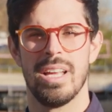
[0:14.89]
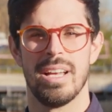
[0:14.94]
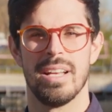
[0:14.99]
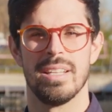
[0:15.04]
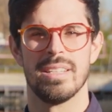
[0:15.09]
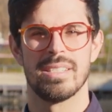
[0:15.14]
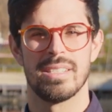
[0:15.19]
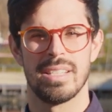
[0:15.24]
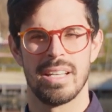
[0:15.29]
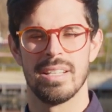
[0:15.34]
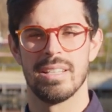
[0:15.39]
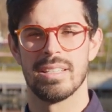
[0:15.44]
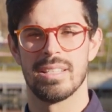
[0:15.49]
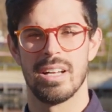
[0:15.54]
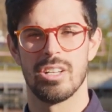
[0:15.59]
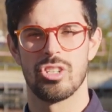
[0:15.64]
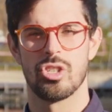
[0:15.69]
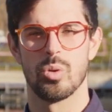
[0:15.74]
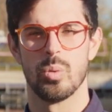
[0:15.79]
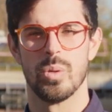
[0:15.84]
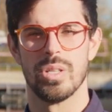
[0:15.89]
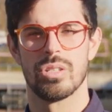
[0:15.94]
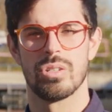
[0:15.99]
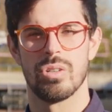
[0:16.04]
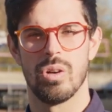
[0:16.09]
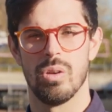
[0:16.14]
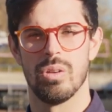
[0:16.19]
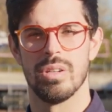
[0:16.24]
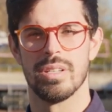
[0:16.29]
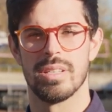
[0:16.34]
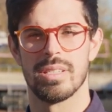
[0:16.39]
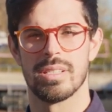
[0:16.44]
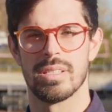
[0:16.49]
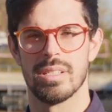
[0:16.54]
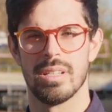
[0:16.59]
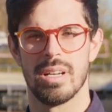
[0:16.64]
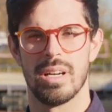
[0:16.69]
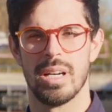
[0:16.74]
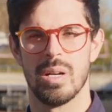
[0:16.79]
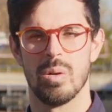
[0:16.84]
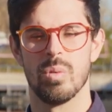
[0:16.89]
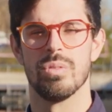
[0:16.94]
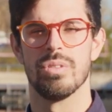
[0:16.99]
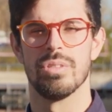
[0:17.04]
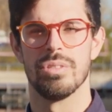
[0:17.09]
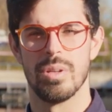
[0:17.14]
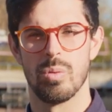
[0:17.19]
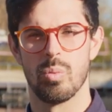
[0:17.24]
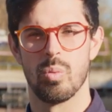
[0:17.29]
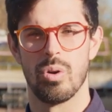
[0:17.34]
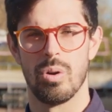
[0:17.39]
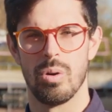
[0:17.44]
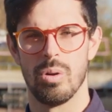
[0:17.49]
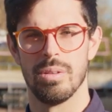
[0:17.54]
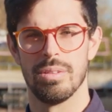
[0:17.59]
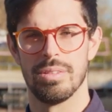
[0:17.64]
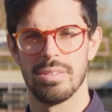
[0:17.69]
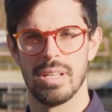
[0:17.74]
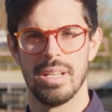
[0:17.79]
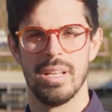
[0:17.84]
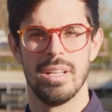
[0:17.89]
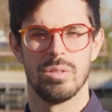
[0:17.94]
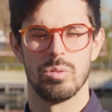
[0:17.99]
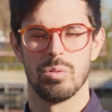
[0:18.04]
and stay in touch with colleagues around the world,